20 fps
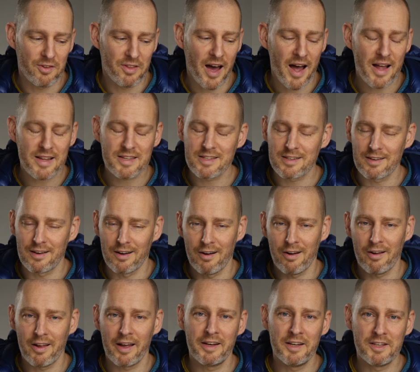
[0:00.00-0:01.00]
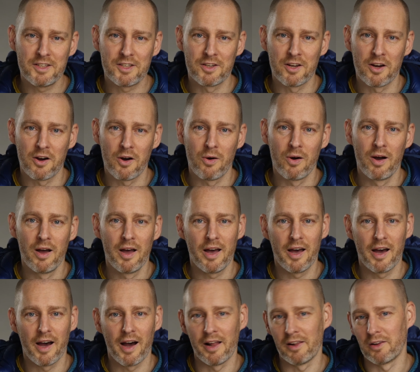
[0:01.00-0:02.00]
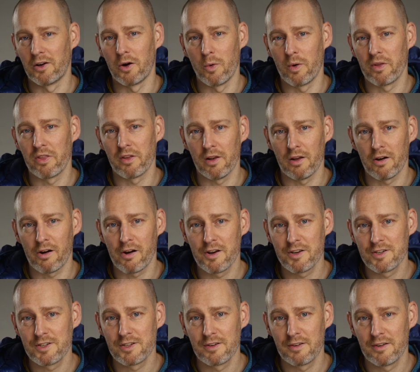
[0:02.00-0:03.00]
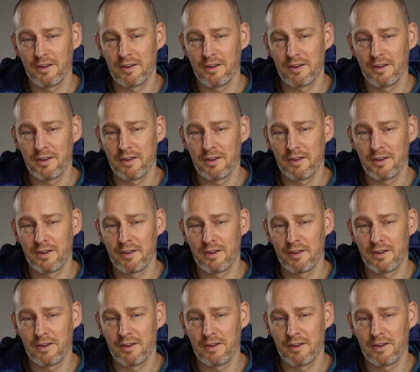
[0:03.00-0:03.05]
that's all I need to know. I'll go with a large.